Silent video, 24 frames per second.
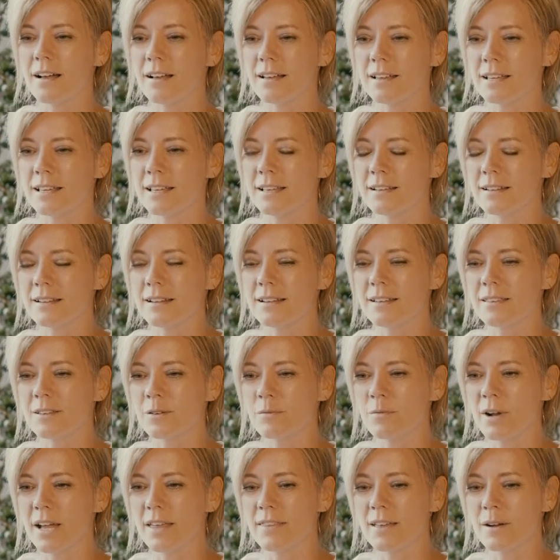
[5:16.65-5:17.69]
in the
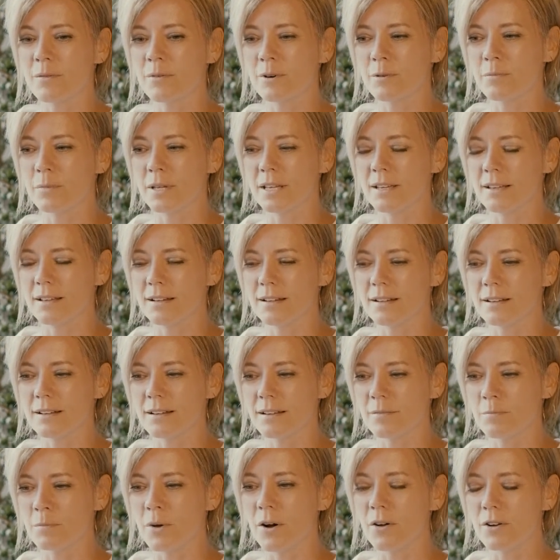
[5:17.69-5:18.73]
way that we're
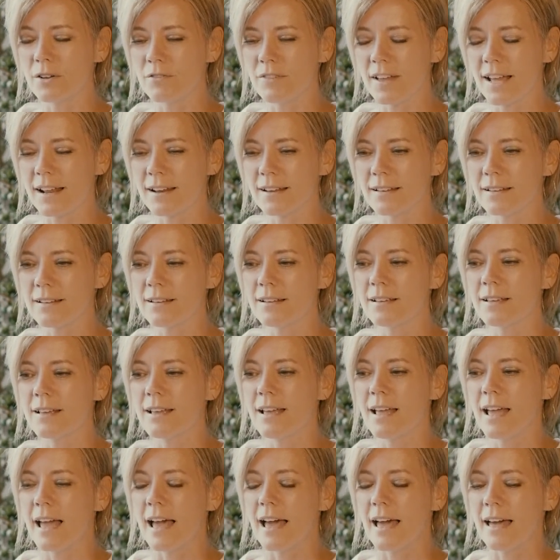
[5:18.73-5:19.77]
being motivated,
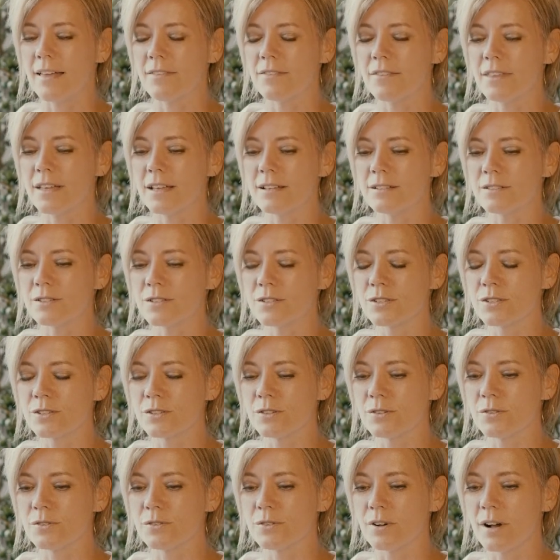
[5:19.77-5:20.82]
and then
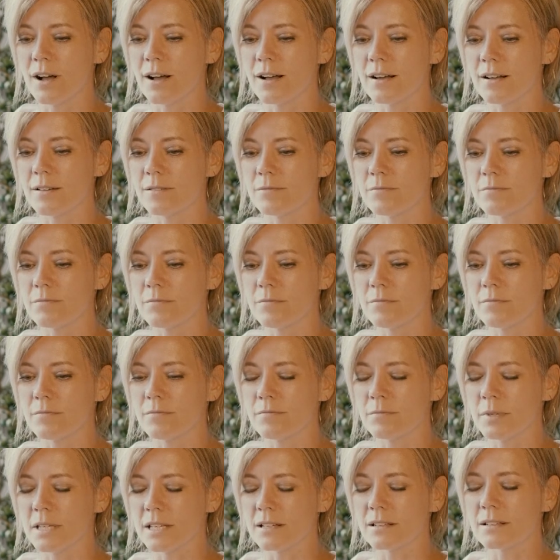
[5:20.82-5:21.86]
to
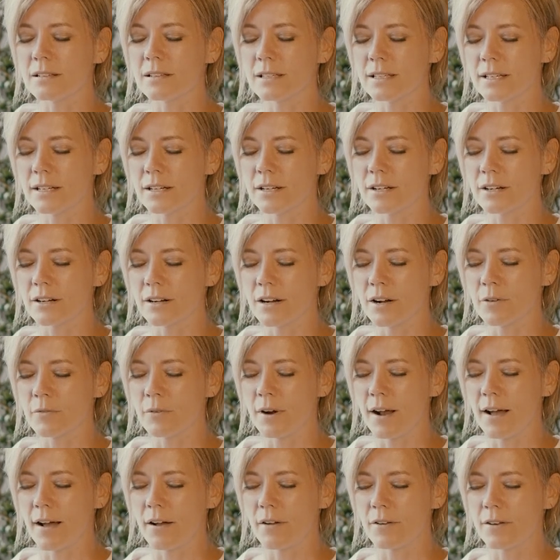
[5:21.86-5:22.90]
be clear
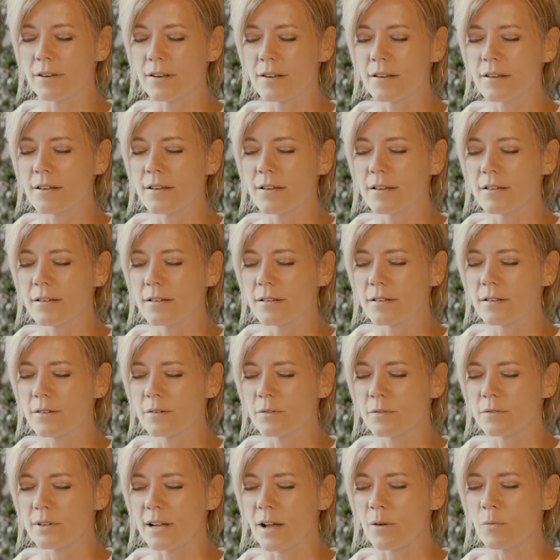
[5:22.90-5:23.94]
around
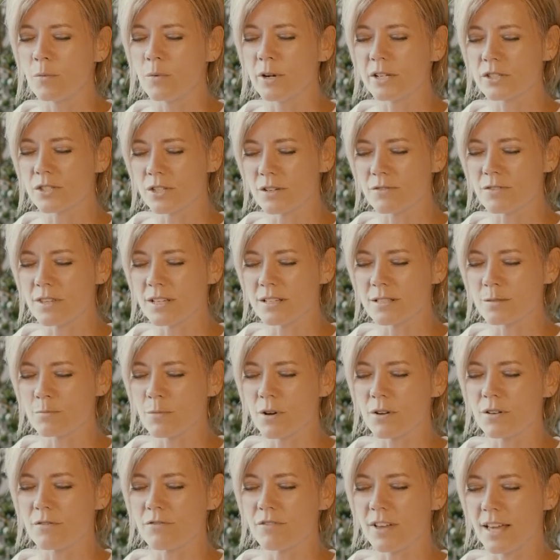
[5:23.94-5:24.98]
now which of these
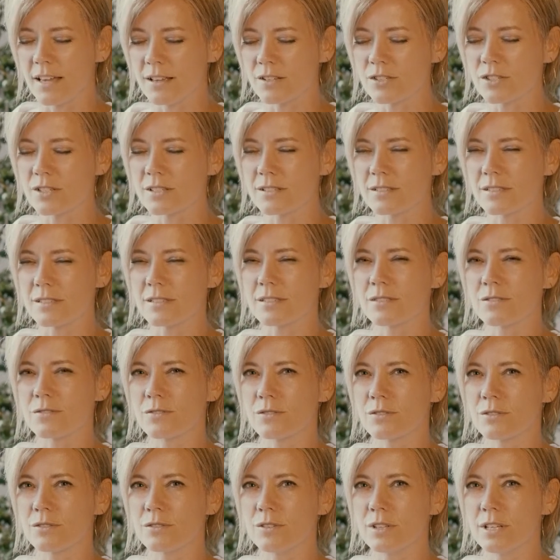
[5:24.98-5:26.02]
motivations is
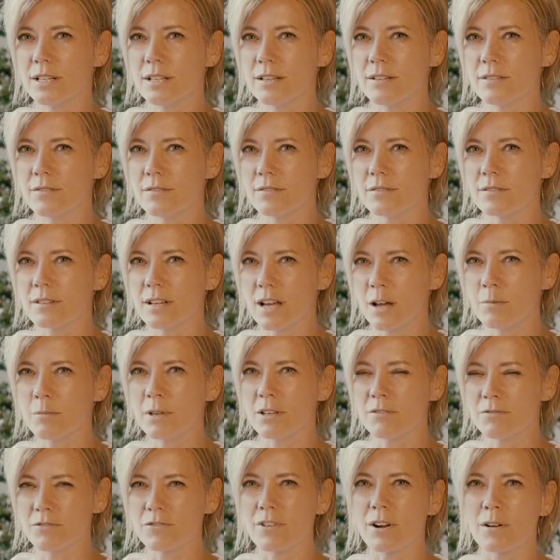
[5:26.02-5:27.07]
truly
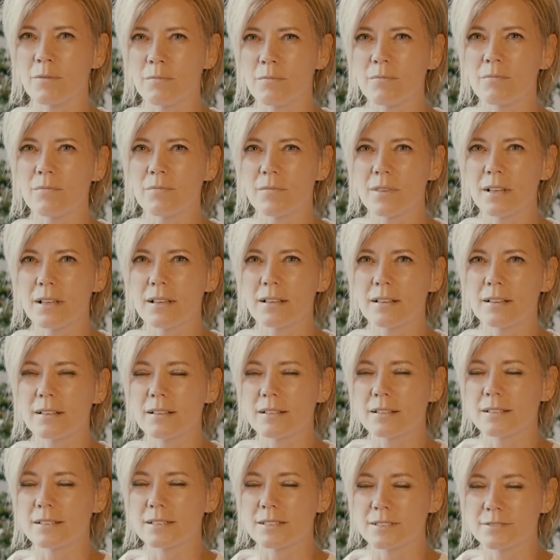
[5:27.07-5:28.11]
coming
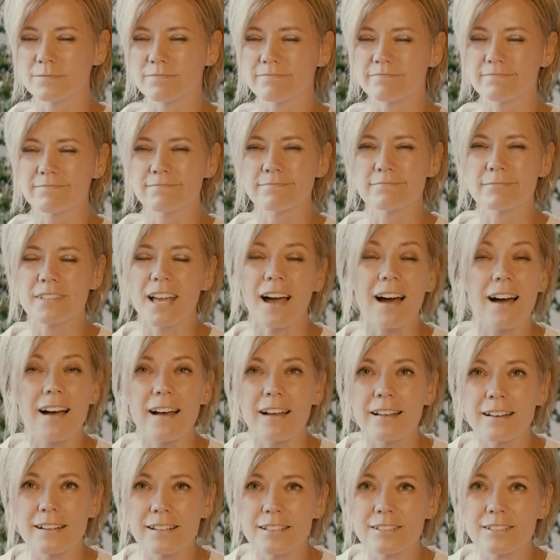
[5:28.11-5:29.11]
from God.